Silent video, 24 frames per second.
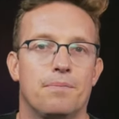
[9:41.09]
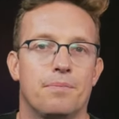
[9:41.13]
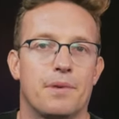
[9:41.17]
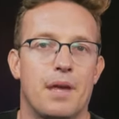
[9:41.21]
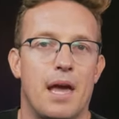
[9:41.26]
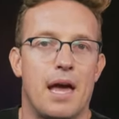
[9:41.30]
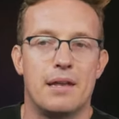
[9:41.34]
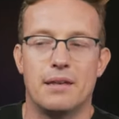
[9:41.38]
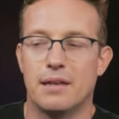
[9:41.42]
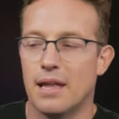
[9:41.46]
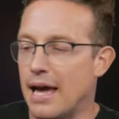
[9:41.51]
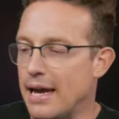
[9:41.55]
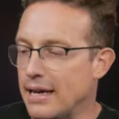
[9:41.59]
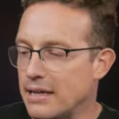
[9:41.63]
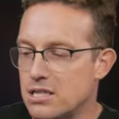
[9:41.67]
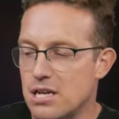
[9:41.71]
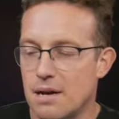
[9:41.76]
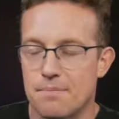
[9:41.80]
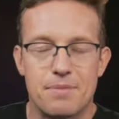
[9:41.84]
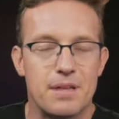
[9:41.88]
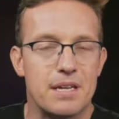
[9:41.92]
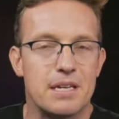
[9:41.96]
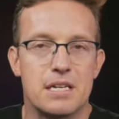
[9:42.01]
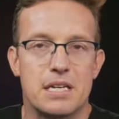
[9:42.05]
And like
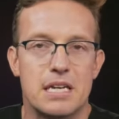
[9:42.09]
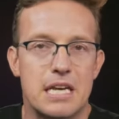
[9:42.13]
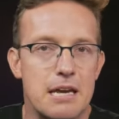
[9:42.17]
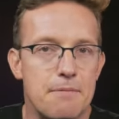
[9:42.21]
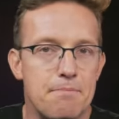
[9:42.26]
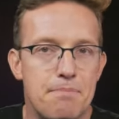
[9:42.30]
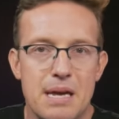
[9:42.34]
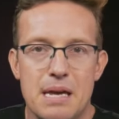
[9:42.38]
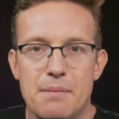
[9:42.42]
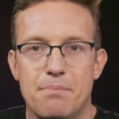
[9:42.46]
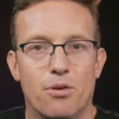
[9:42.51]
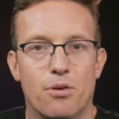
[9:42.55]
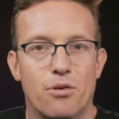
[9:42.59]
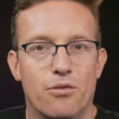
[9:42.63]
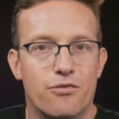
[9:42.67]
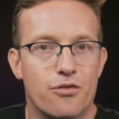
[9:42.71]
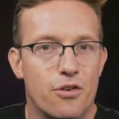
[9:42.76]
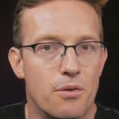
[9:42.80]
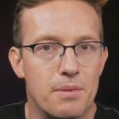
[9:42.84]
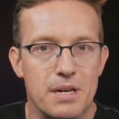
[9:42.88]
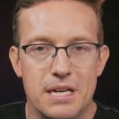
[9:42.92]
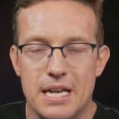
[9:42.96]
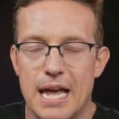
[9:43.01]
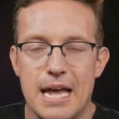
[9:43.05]
something to keep people
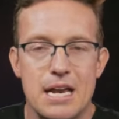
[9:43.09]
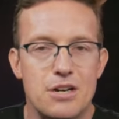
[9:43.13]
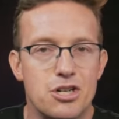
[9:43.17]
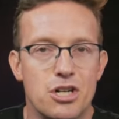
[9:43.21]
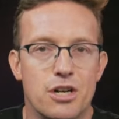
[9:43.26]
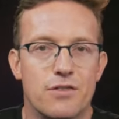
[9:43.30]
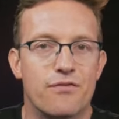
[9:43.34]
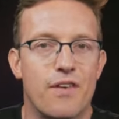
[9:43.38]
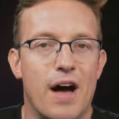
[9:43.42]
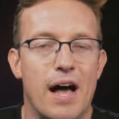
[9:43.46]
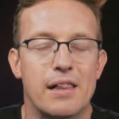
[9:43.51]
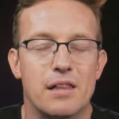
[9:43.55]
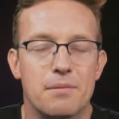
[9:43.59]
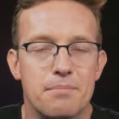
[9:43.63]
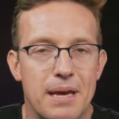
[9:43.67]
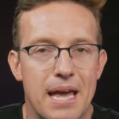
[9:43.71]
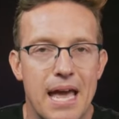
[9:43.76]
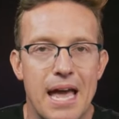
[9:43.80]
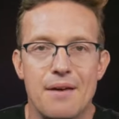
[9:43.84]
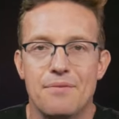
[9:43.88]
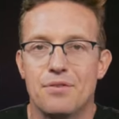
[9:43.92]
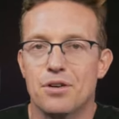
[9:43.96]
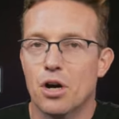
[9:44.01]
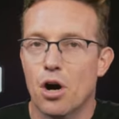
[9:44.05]
from engaging in violent
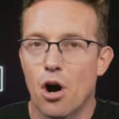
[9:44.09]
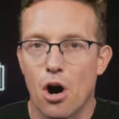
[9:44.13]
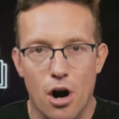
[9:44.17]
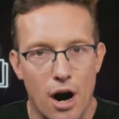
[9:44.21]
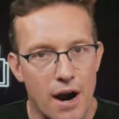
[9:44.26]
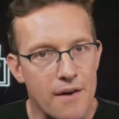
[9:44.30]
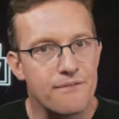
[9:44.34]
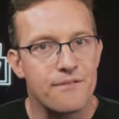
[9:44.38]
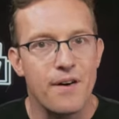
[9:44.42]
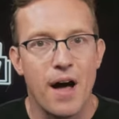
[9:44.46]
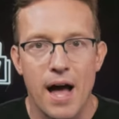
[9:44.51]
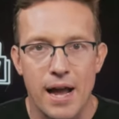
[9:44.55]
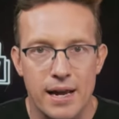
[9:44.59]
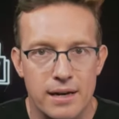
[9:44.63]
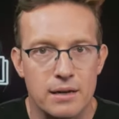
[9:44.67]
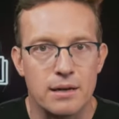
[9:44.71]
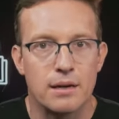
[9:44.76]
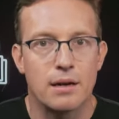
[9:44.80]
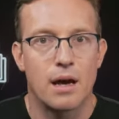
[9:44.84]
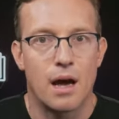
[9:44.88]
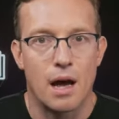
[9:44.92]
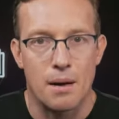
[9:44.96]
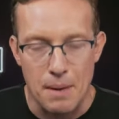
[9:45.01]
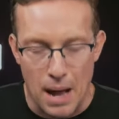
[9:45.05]
behavior. All right, fine.
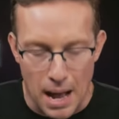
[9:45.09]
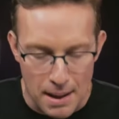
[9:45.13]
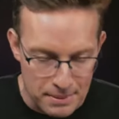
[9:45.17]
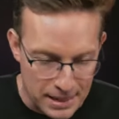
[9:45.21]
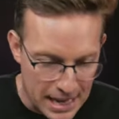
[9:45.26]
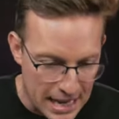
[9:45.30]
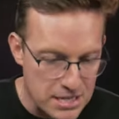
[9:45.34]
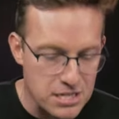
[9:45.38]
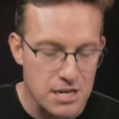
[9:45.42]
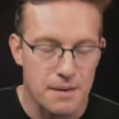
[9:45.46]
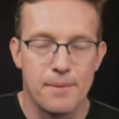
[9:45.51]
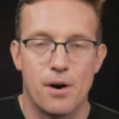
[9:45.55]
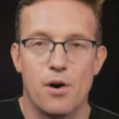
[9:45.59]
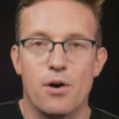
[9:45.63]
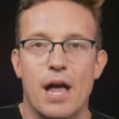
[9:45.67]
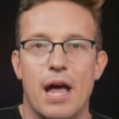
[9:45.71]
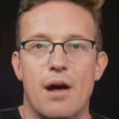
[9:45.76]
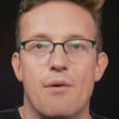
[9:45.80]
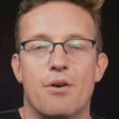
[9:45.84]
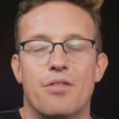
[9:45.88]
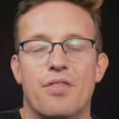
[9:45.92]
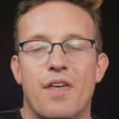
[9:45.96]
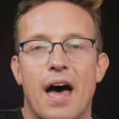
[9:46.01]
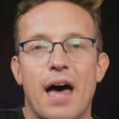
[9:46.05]
I guess I'm okay
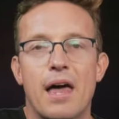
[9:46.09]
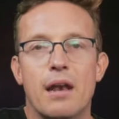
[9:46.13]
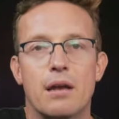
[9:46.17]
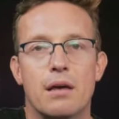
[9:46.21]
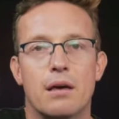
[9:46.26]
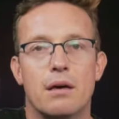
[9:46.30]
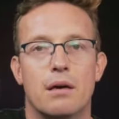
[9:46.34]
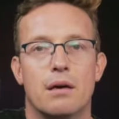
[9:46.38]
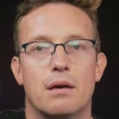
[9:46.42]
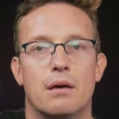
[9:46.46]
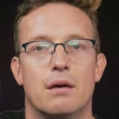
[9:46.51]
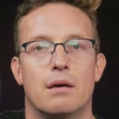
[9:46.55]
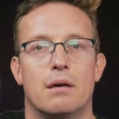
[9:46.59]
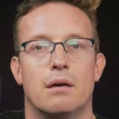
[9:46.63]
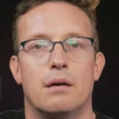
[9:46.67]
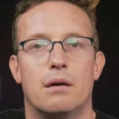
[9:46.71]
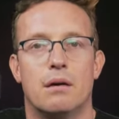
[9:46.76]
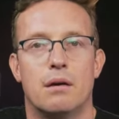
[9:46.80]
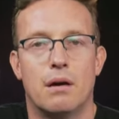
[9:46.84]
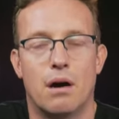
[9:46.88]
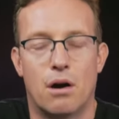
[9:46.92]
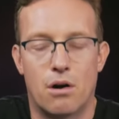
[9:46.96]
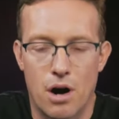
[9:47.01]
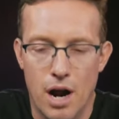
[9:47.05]
with that.
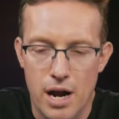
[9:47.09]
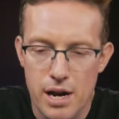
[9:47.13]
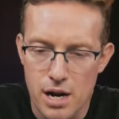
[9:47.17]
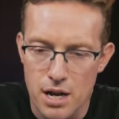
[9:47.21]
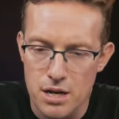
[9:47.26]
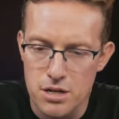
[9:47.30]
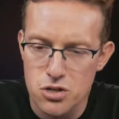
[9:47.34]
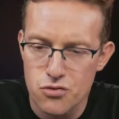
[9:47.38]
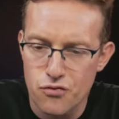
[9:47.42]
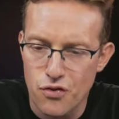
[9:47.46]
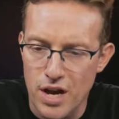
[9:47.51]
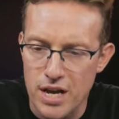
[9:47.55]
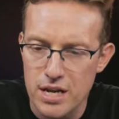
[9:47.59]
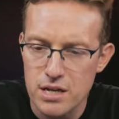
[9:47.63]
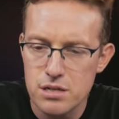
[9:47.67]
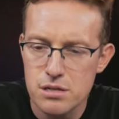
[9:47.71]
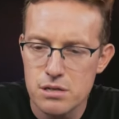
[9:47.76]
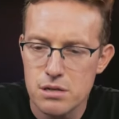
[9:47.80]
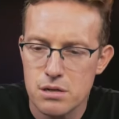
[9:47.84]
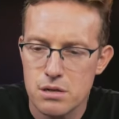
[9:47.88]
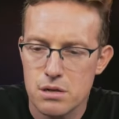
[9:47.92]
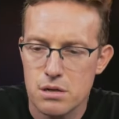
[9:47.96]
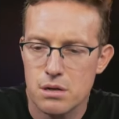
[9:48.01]
All right, on its face.